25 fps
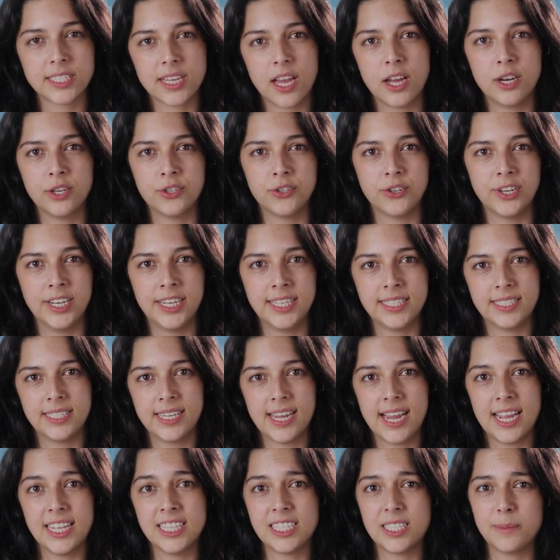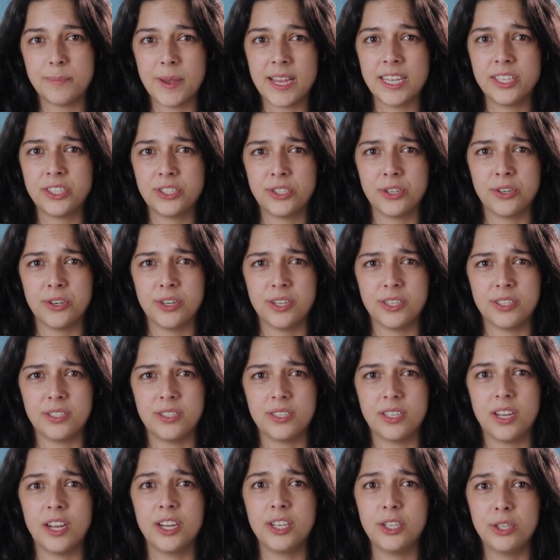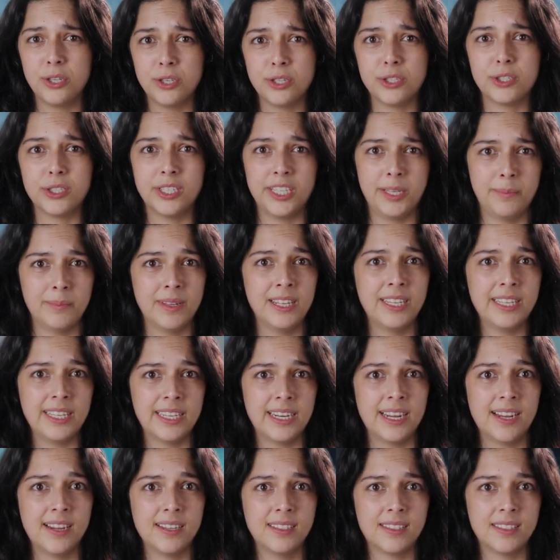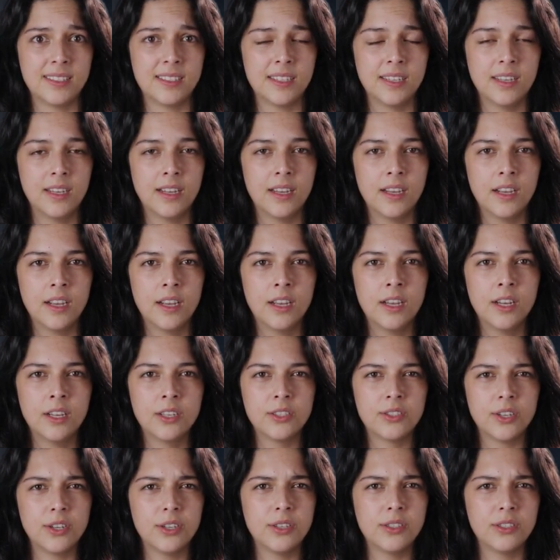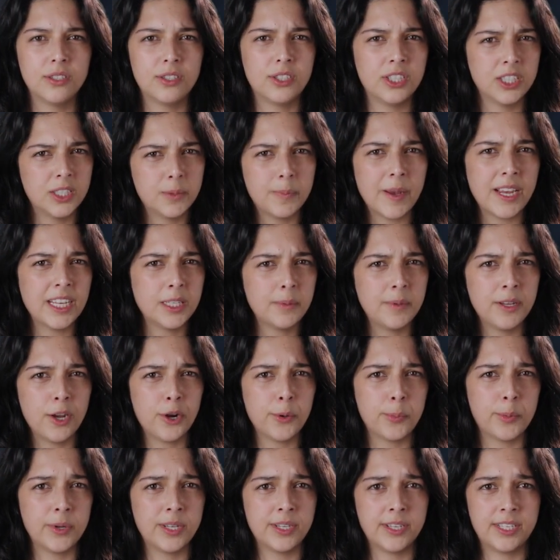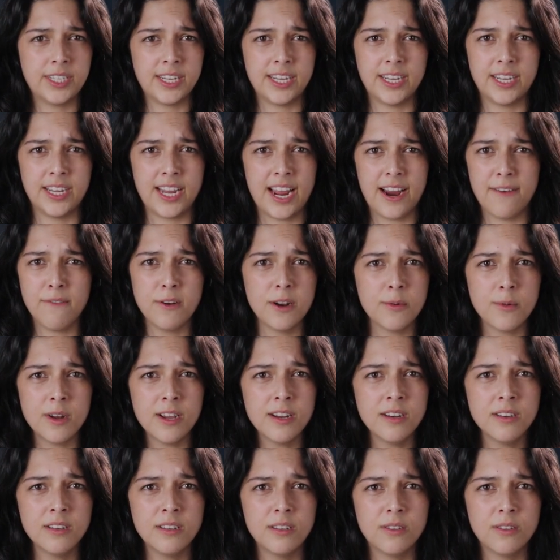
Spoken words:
countries, and space tourists are usually millionaires. So should space be open to everyone,